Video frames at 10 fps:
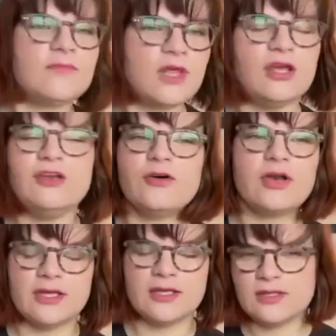we
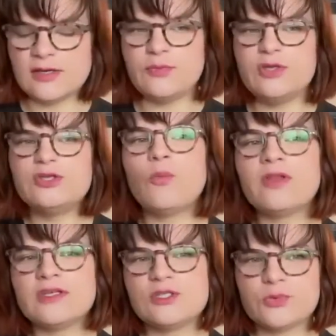don't
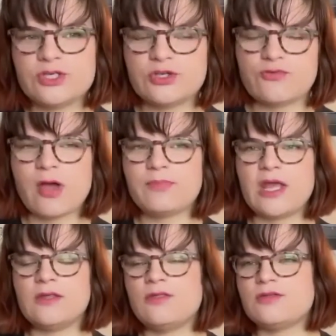want this to interrupt
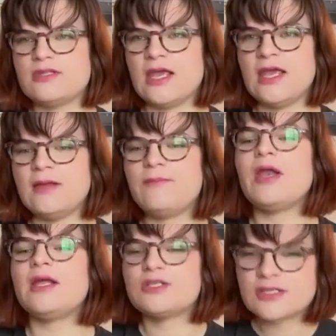the day,
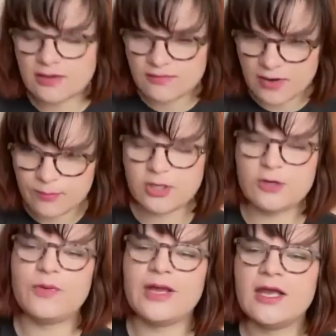but I just kind of like put
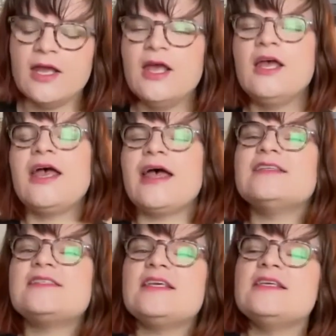it away, and
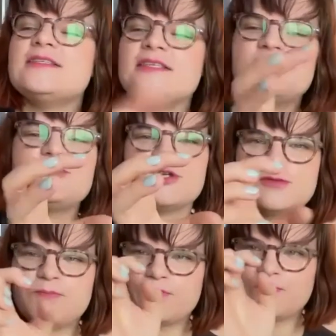it's easy to
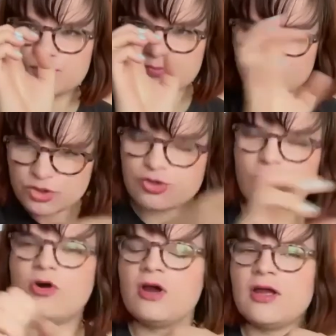just
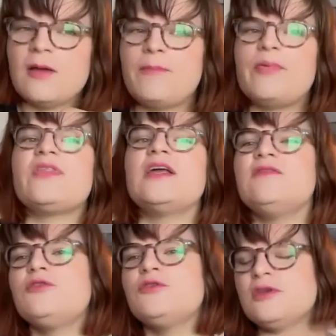store. But
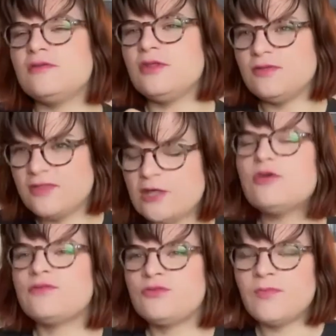then then you
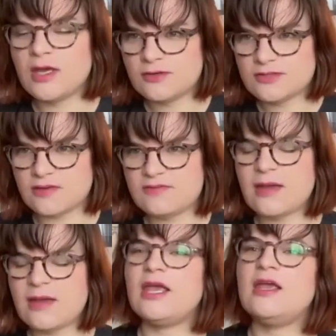have to make yourself
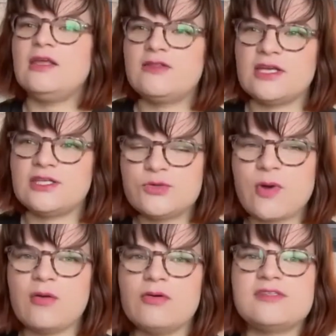time, like, hey, in the next 2
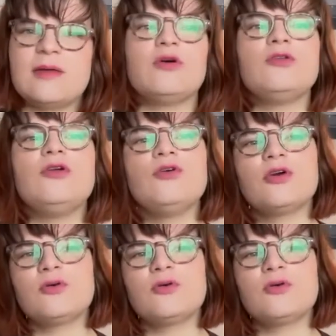hours, I'm going to look,